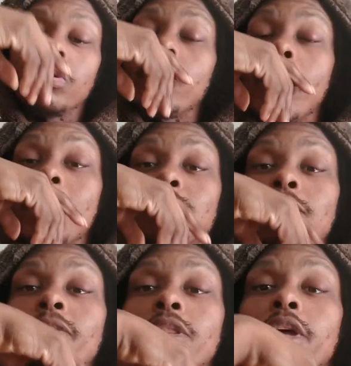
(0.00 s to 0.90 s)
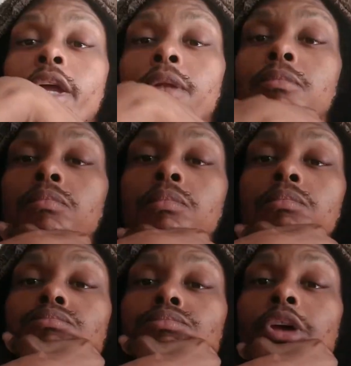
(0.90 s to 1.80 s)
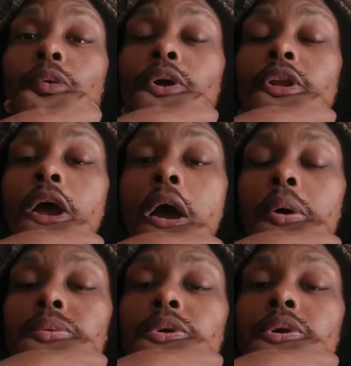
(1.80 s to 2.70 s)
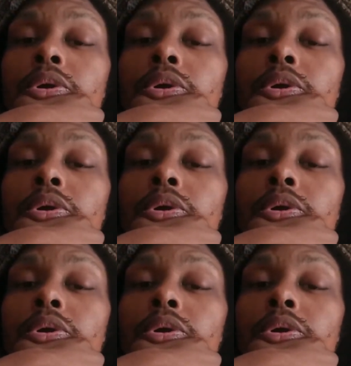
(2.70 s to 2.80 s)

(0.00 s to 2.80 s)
grasp everything that went down.